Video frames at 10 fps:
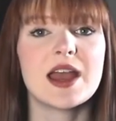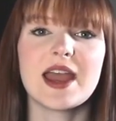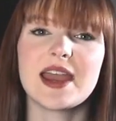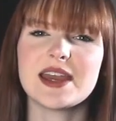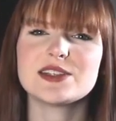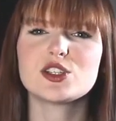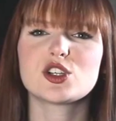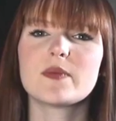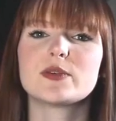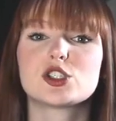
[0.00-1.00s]
It is a
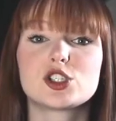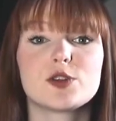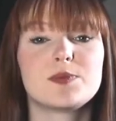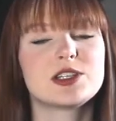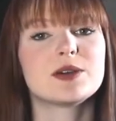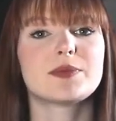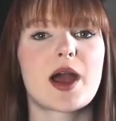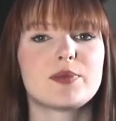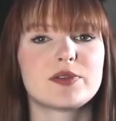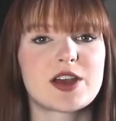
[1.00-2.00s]
job that should be done by
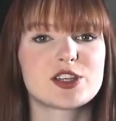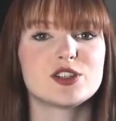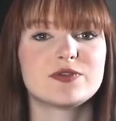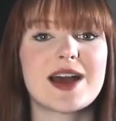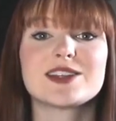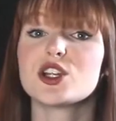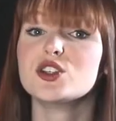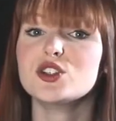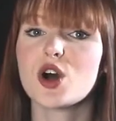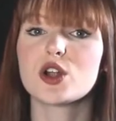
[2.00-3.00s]
a professional vet
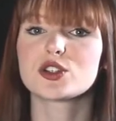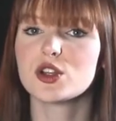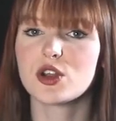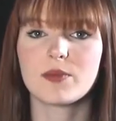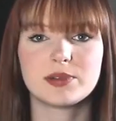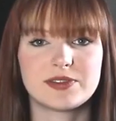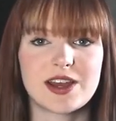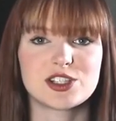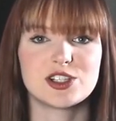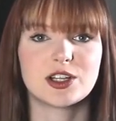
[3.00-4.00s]
and not a
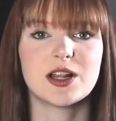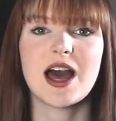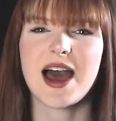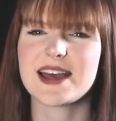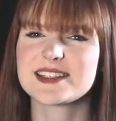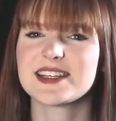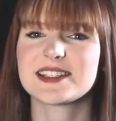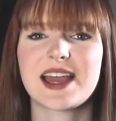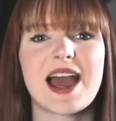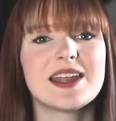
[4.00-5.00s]
non-professional, as
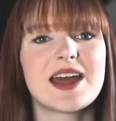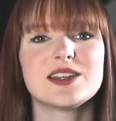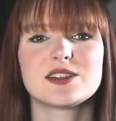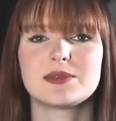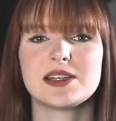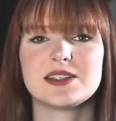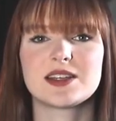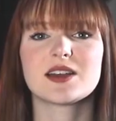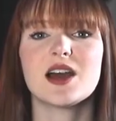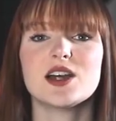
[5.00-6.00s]
this can end up
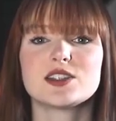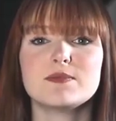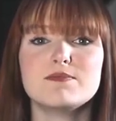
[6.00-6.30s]
leading to